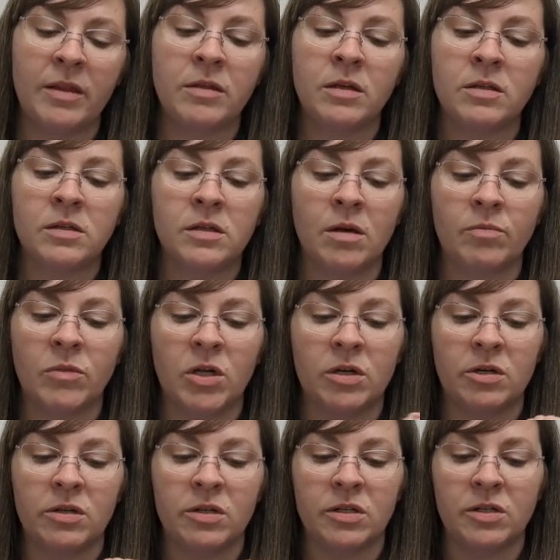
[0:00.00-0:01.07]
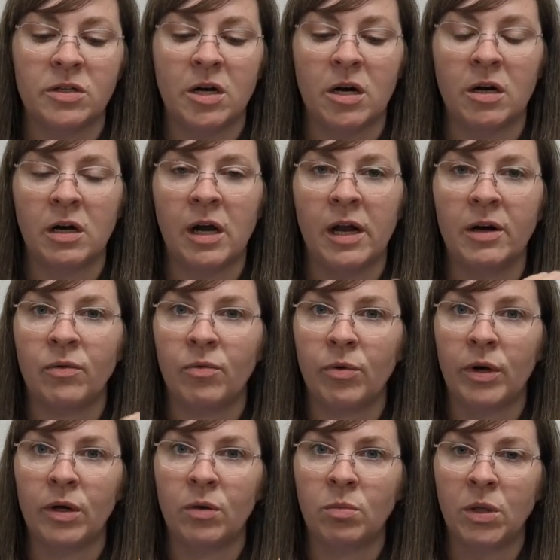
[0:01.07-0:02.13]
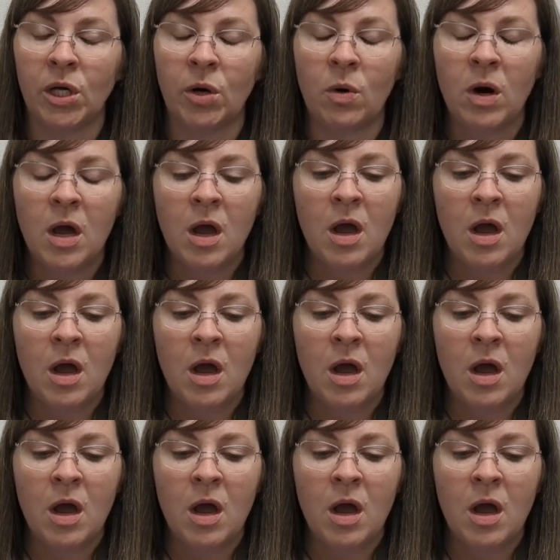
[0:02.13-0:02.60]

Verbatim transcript: and then some that are this dark kind of royal blue.